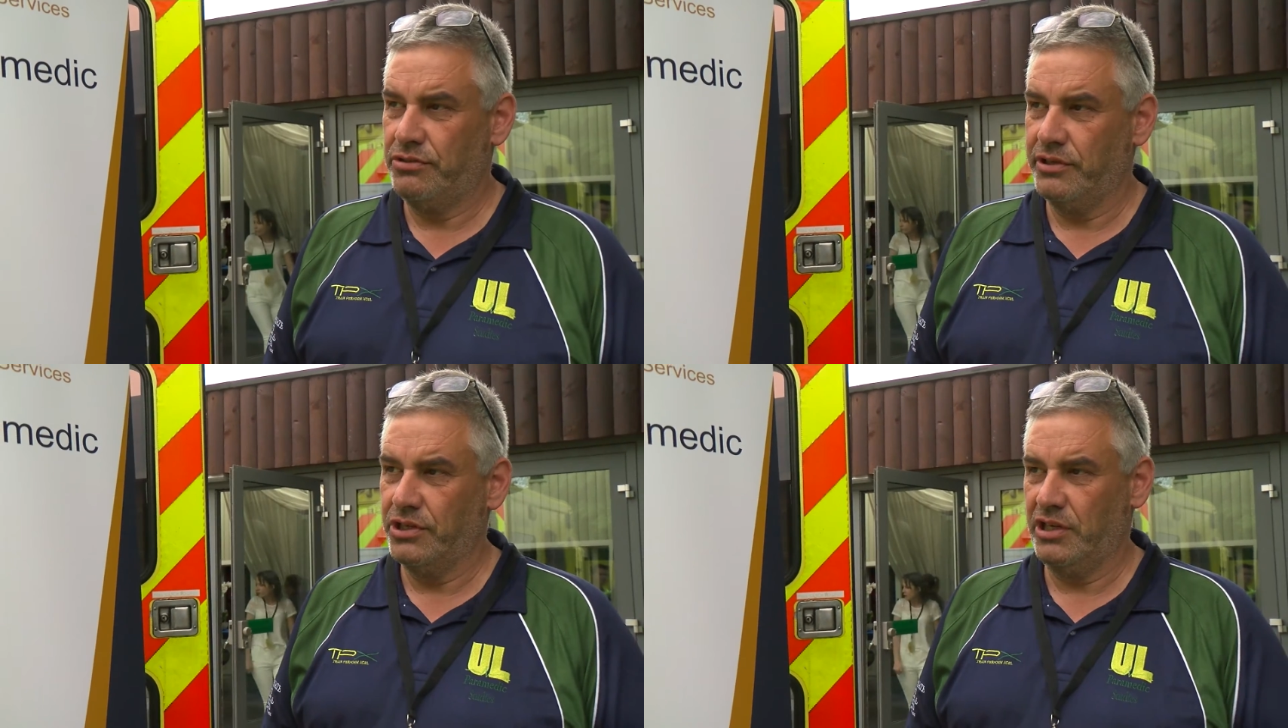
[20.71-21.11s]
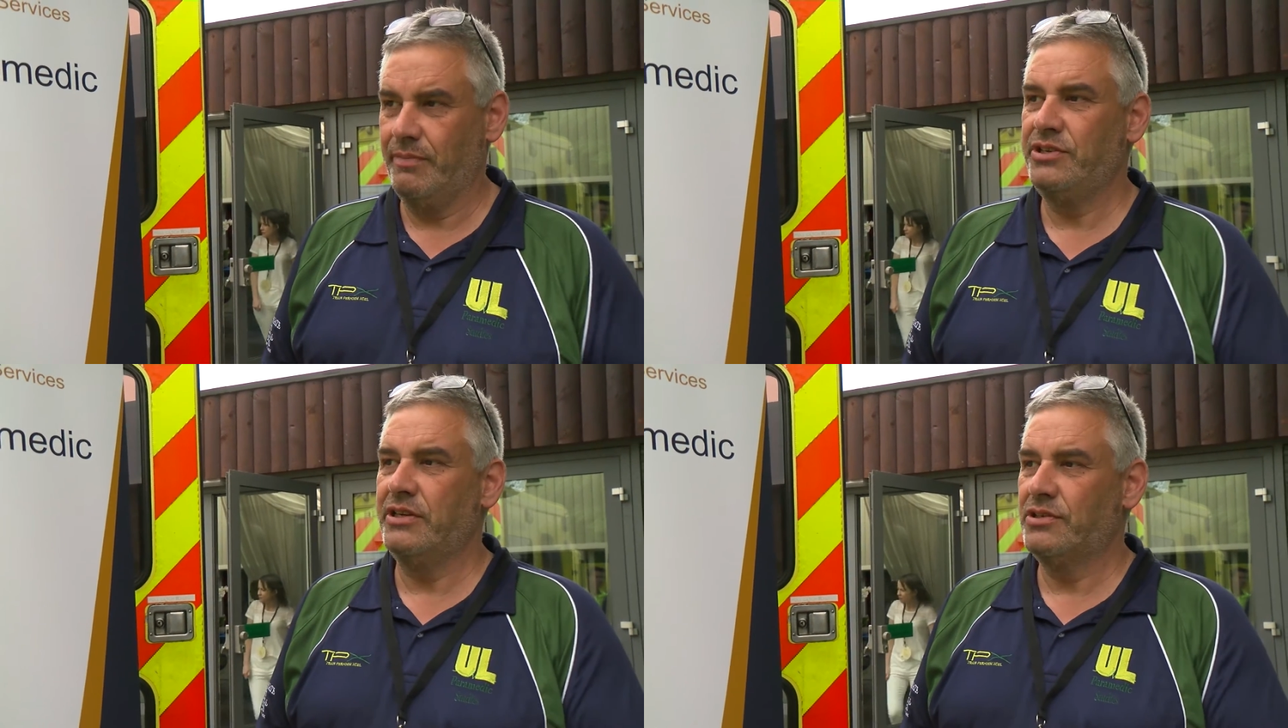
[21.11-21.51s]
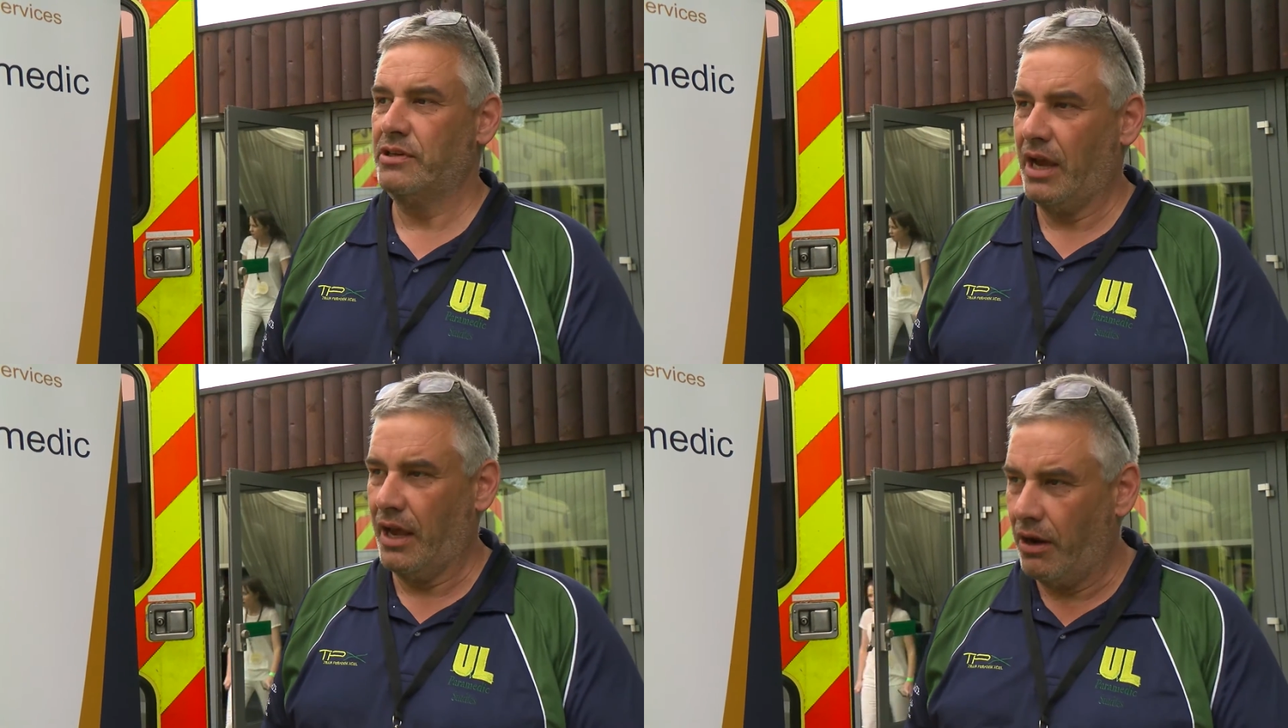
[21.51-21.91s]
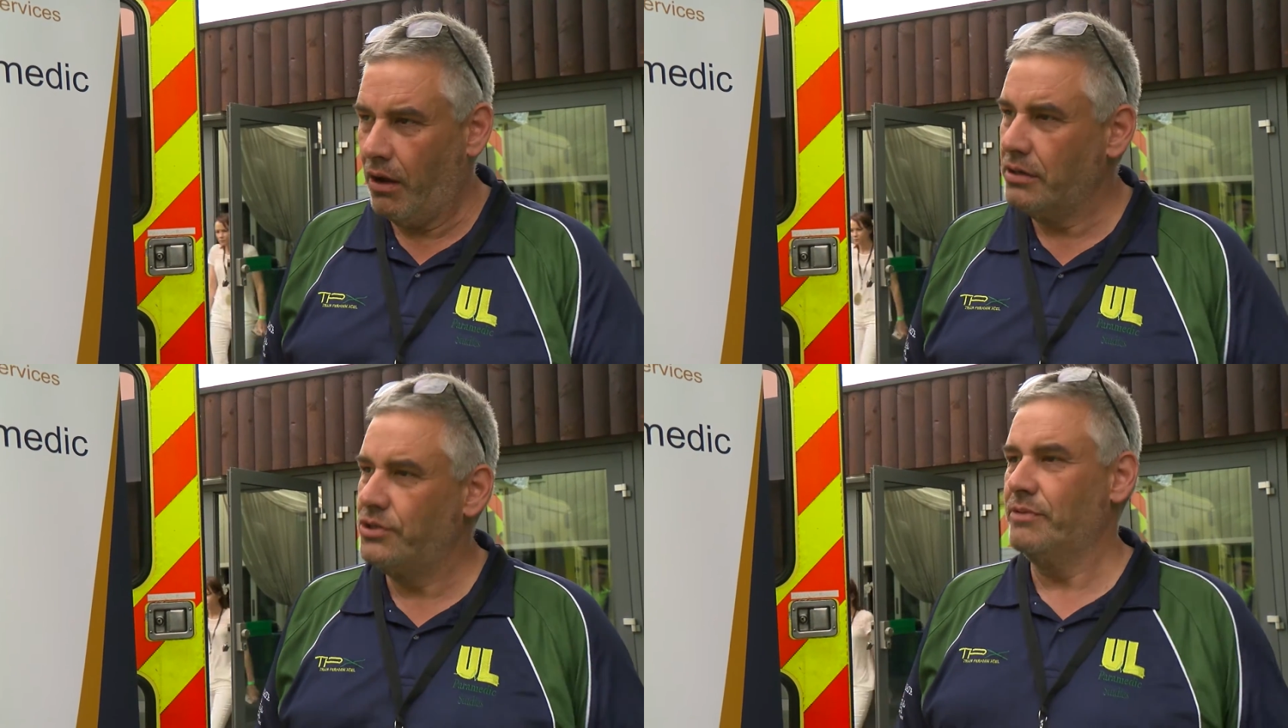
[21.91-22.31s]
traditionally measures a
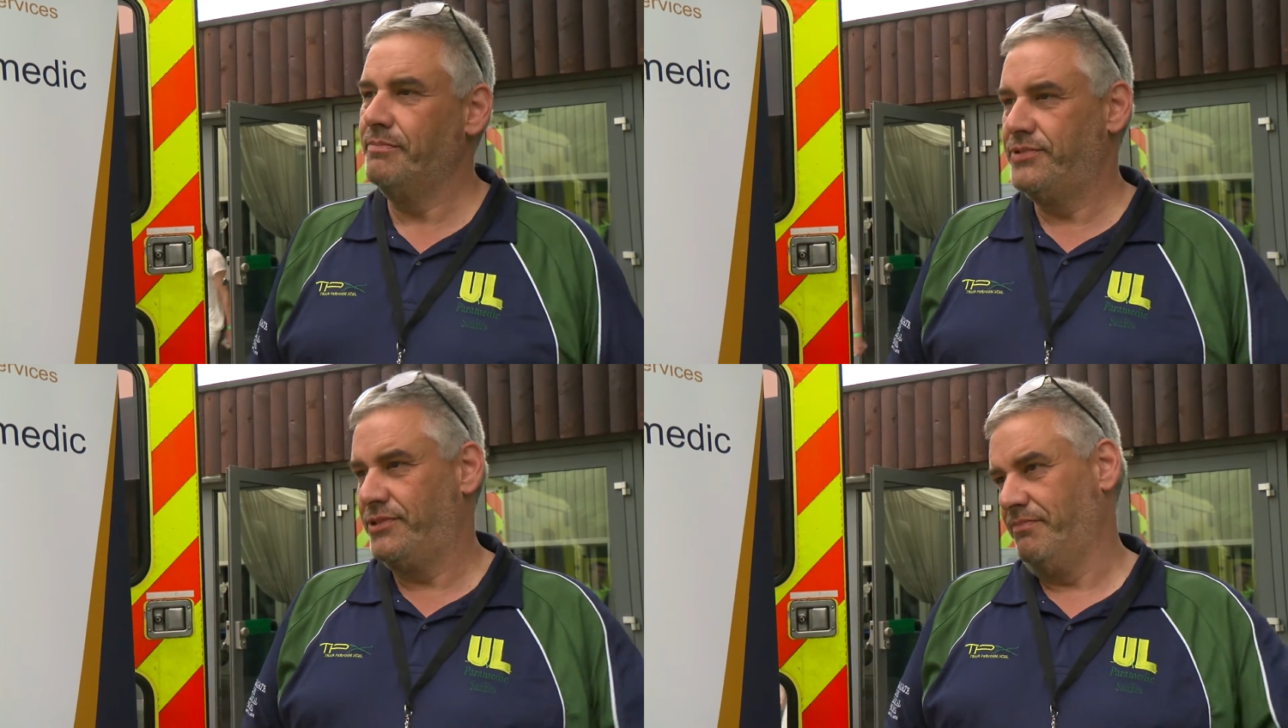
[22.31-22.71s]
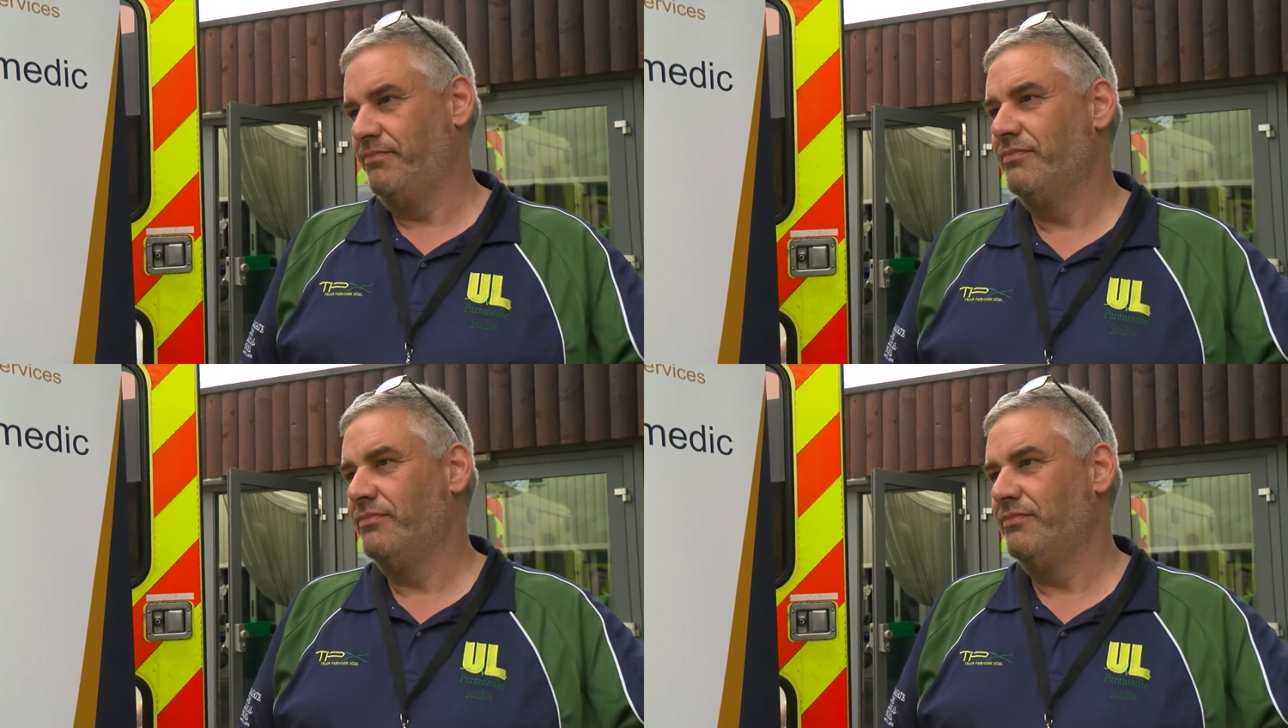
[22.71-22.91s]
long jumper's